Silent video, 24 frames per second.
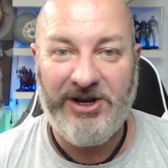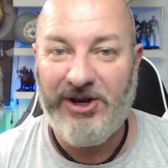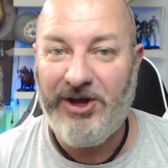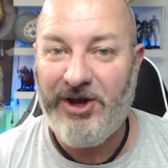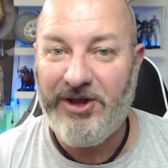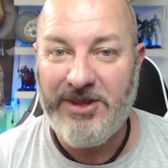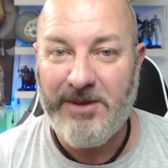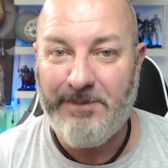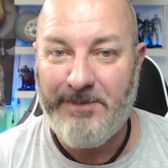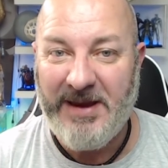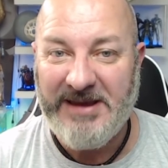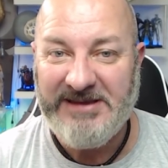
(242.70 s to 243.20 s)
to
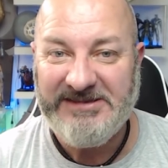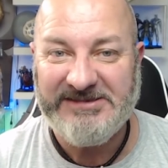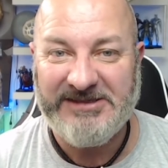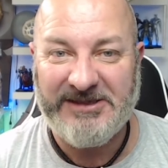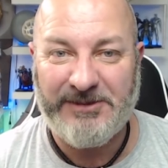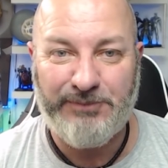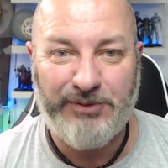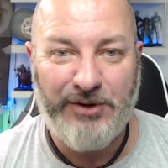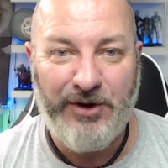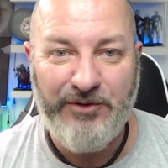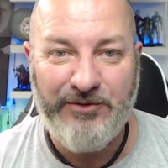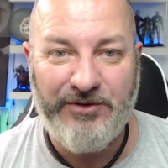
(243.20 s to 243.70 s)
learn the
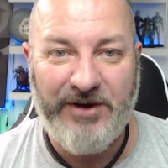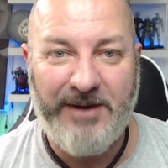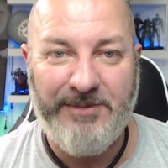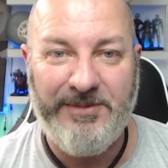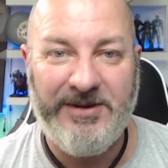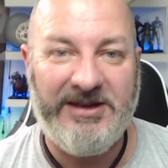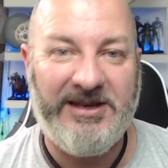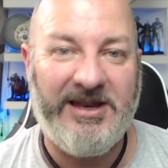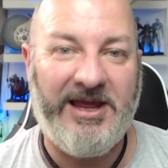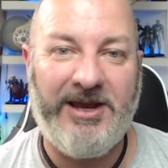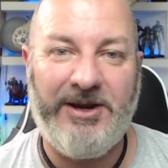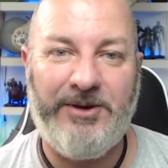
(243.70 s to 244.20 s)
basic
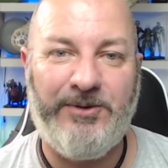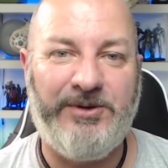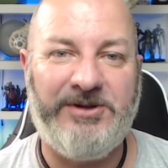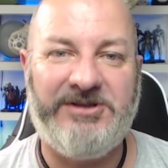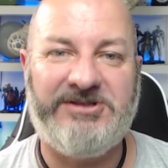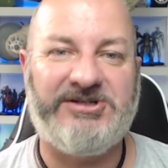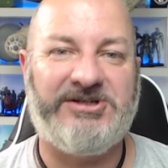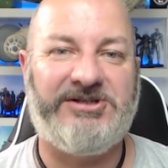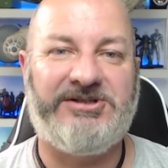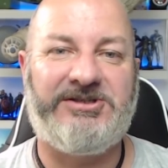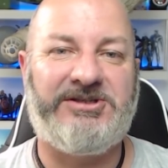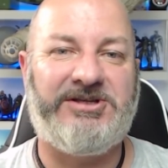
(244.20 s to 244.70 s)
programming
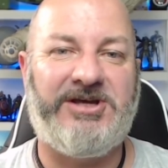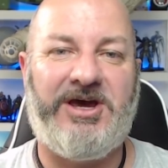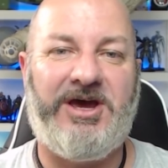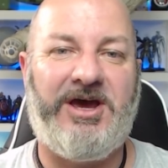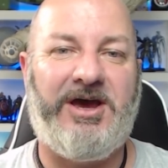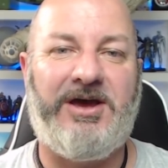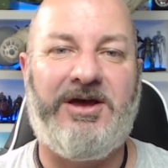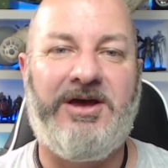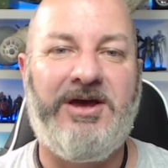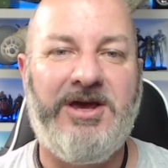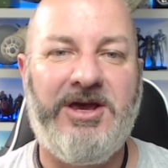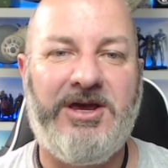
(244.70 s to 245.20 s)
language and
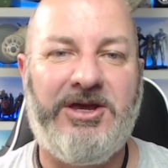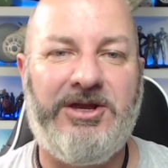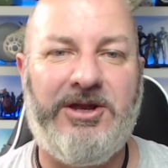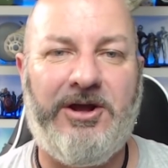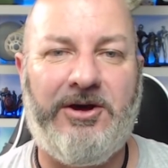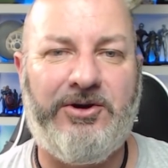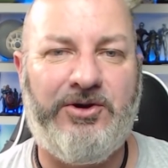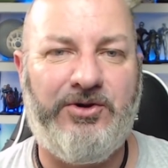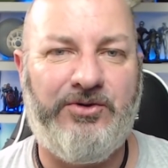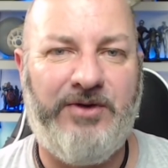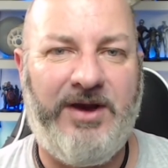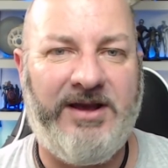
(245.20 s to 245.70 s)
uh, you
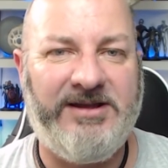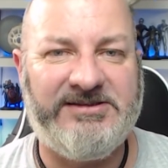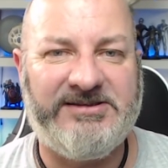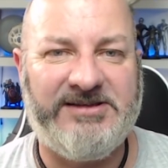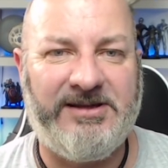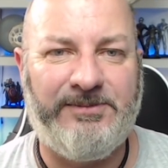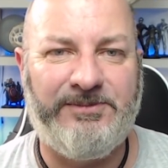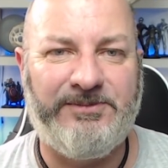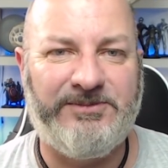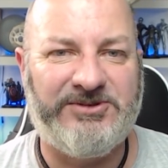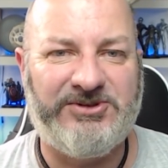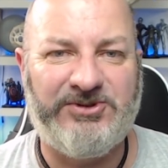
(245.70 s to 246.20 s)
know create
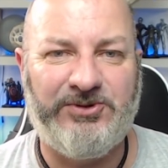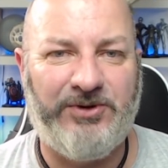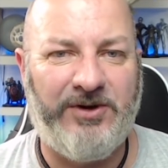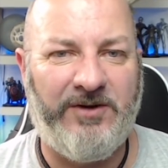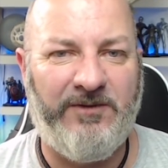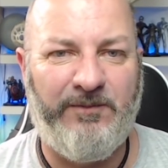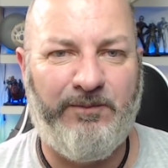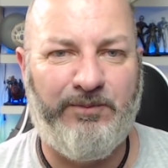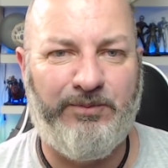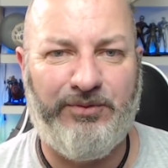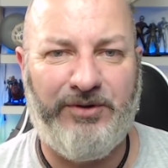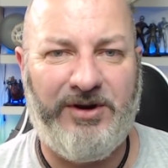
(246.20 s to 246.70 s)
some sort
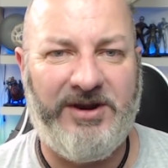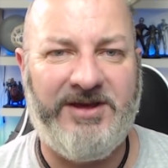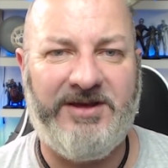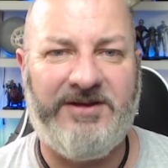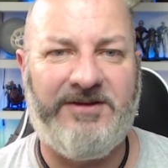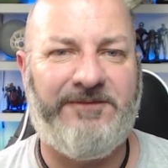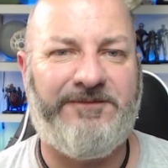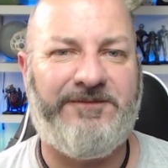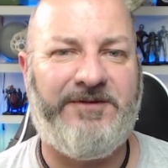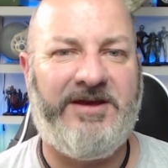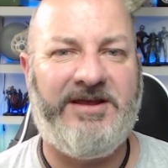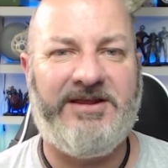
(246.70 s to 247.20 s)
of
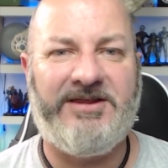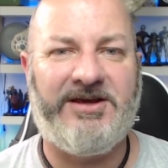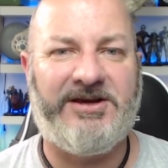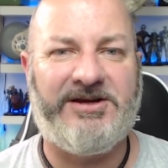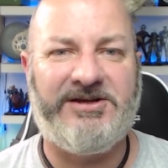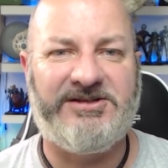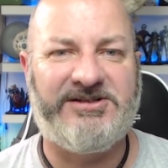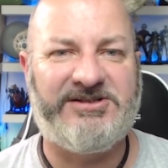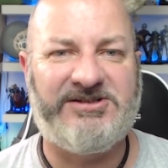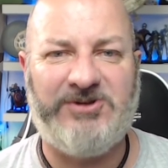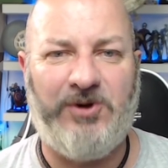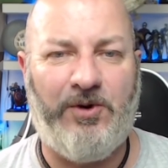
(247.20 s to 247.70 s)
brilliant thing that
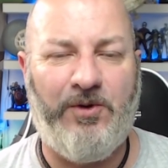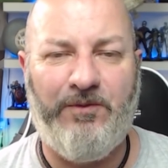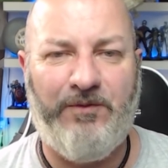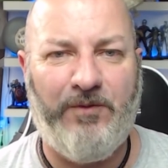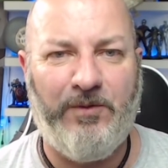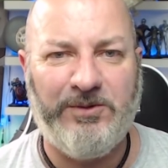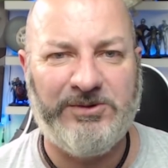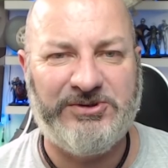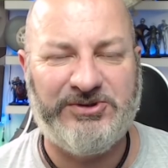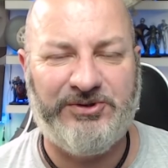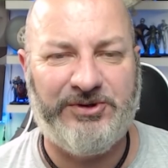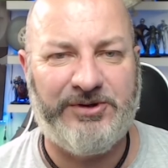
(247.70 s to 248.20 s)
can solve
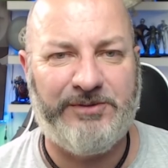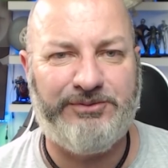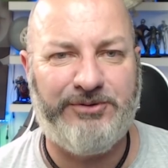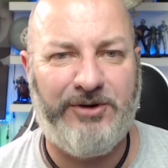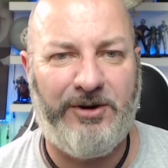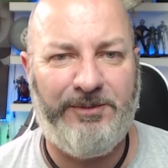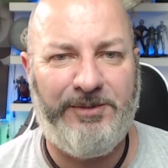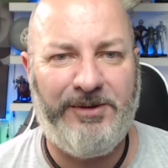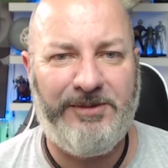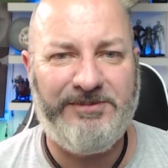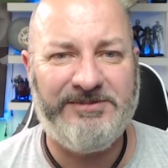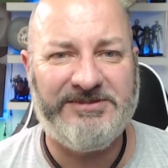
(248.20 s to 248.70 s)
all sort of
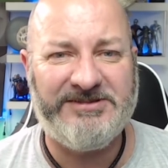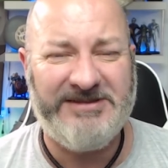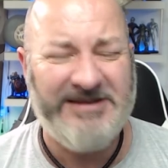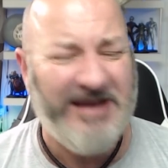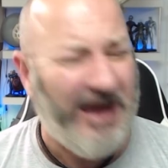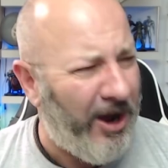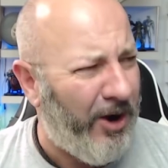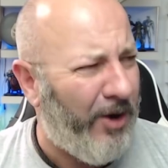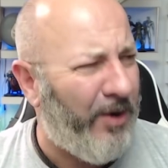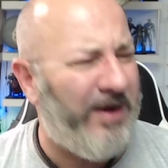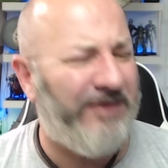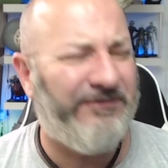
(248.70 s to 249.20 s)
problems.
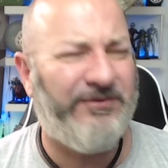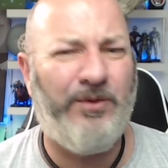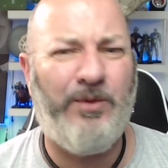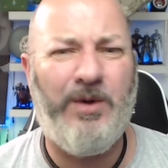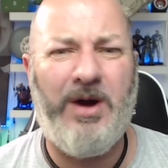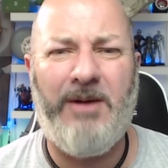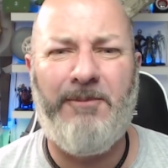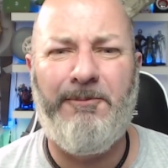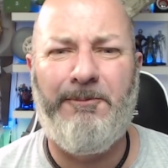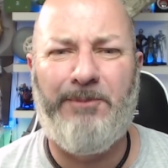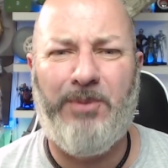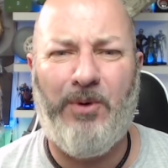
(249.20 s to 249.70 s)
No,
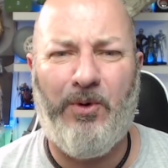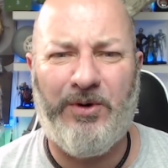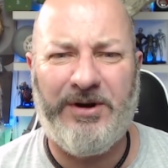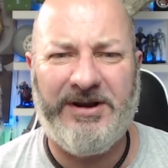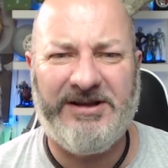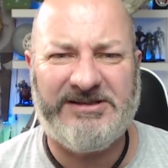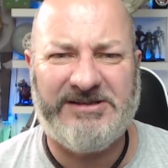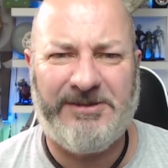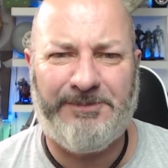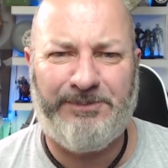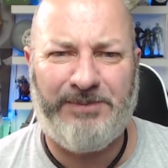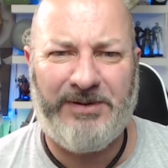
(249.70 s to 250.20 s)
everyone bought
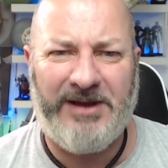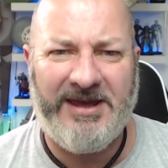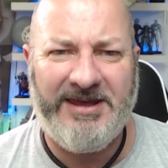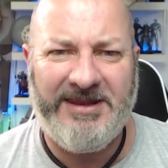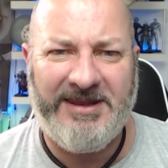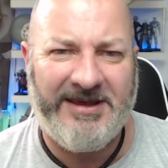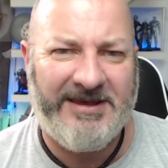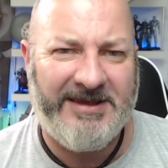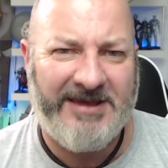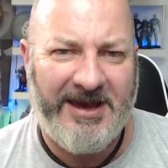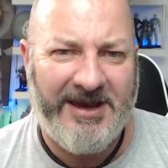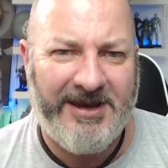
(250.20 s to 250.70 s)
it to play
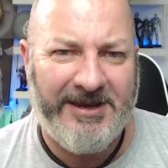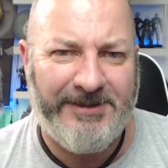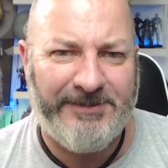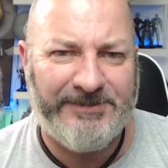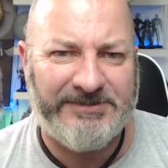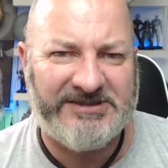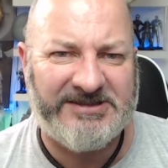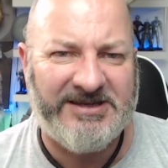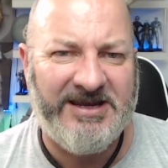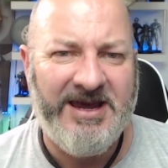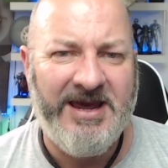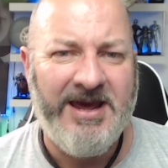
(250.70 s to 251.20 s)
the
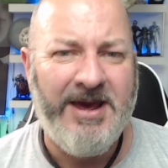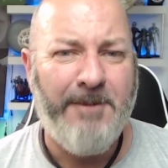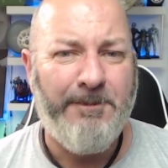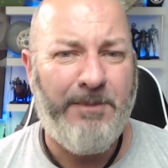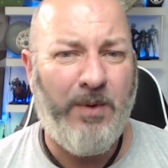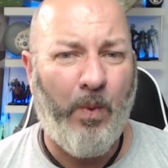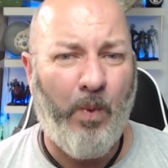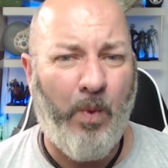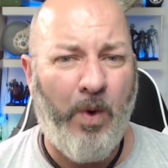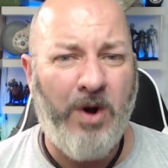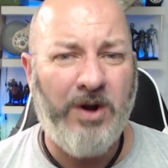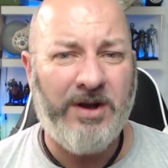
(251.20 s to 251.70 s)
games.
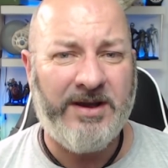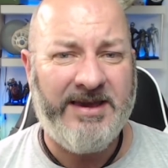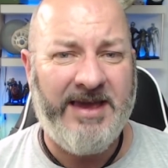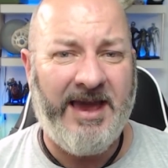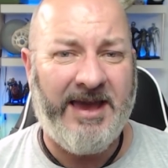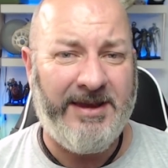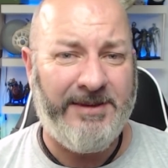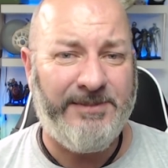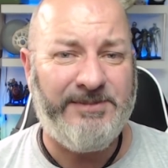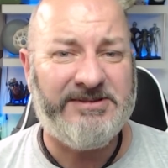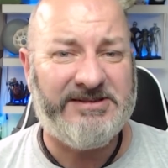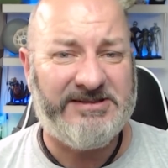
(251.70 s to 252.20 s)
But what
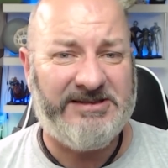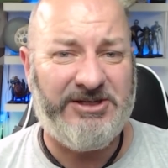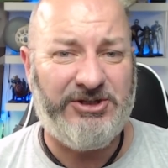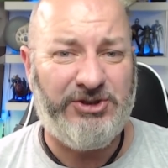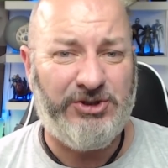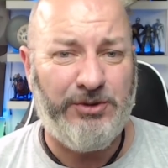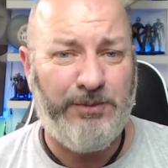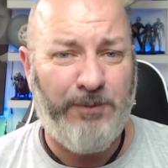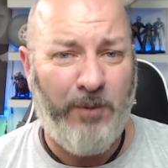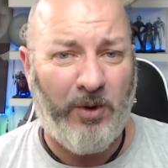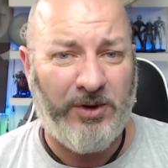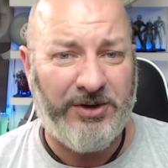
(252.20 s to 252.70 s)
games
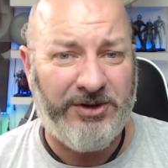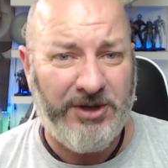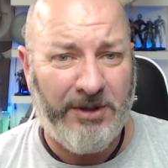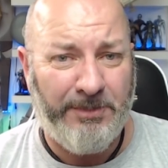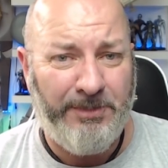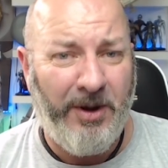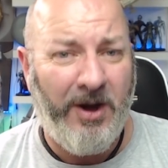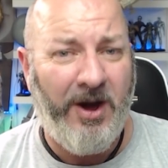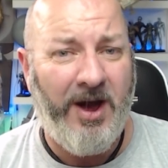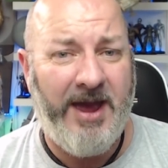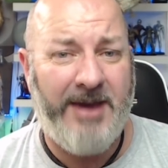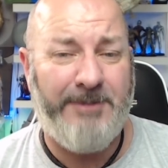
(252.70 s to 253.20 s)
did you want to
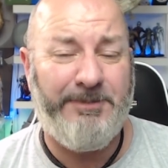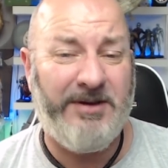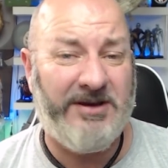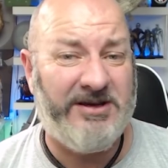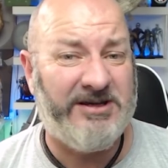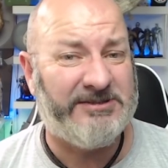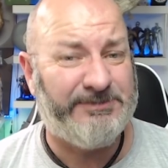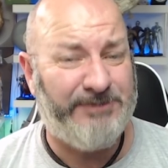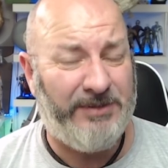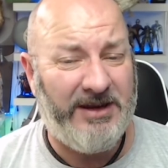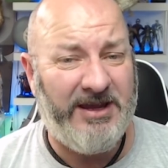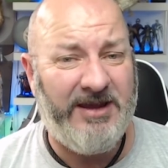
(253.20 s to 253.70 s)
buy?
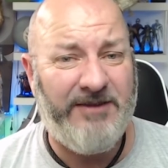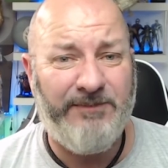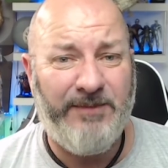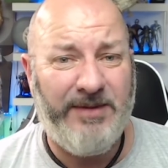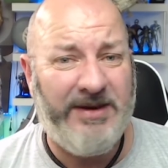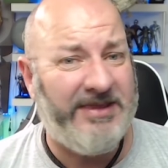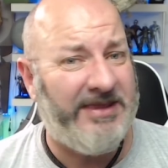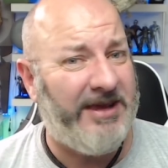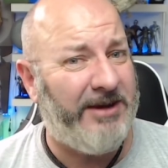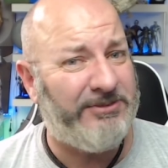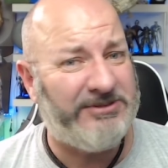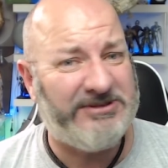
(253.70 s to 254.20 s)
Because believe
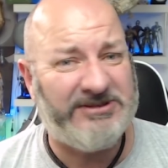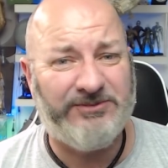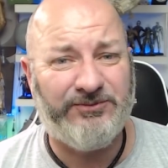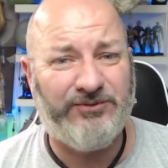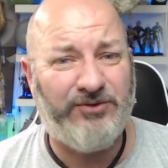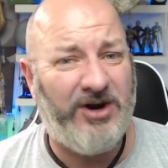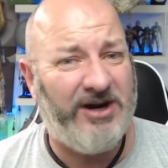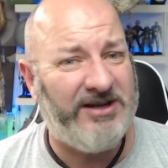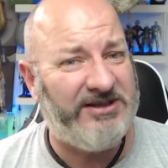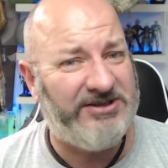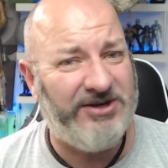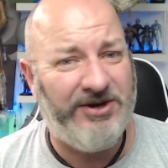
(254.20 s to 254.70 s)
me, there were some
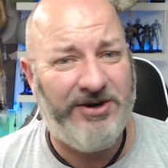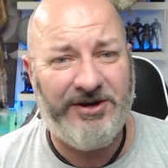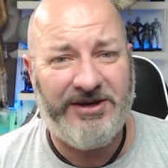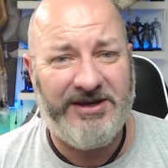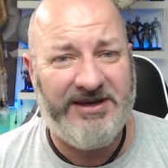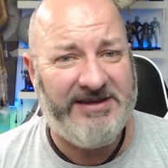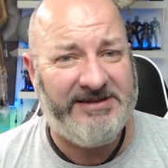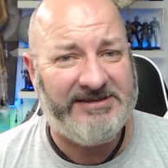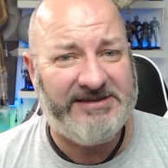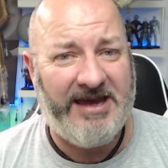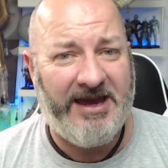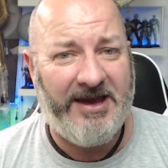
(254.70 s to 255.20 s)
right
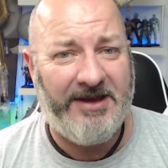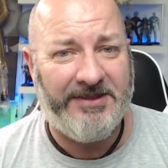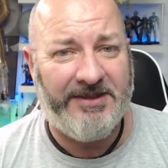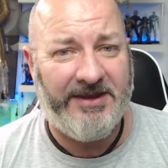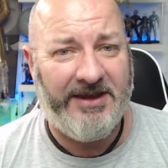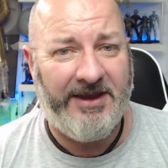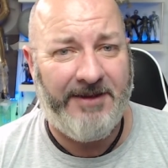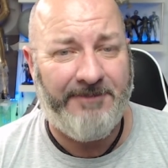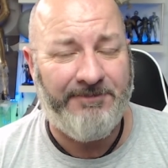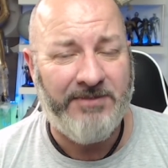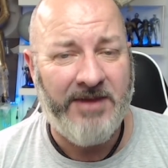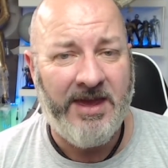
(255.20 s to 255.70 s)
turkeys out
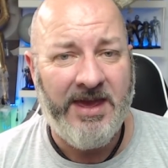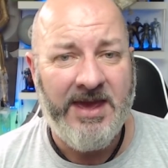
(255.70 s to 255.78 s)
there.